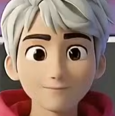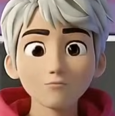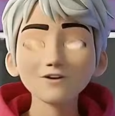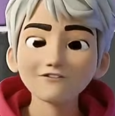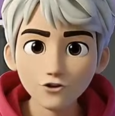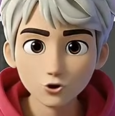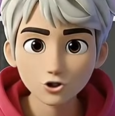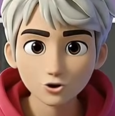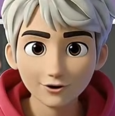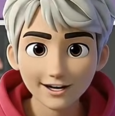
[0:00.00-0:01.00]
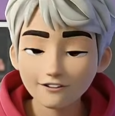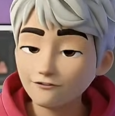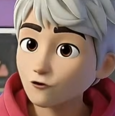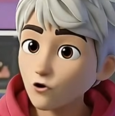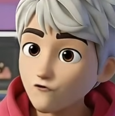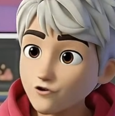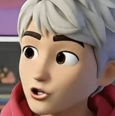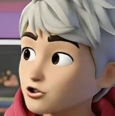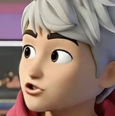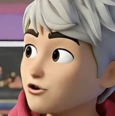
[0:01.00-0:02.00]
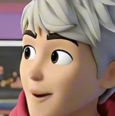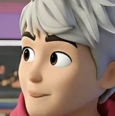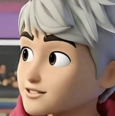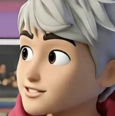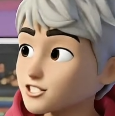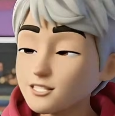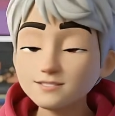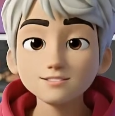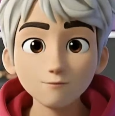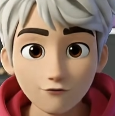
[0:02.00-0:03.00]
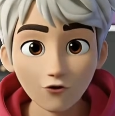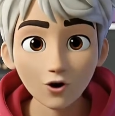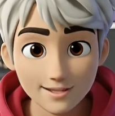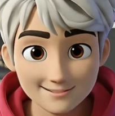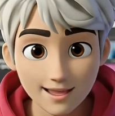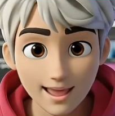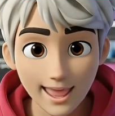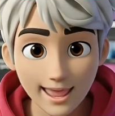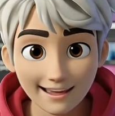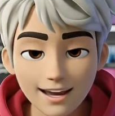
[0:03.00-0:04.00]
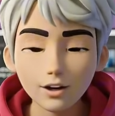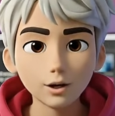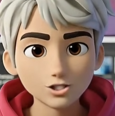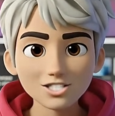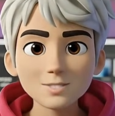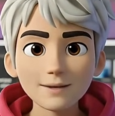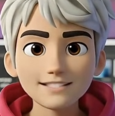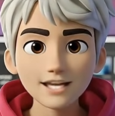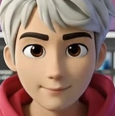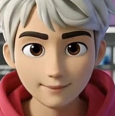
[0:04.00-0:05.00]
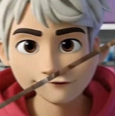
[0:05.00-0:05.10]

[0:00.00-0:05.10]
What if you could create a full video script, scenes, voice, and editing just by typing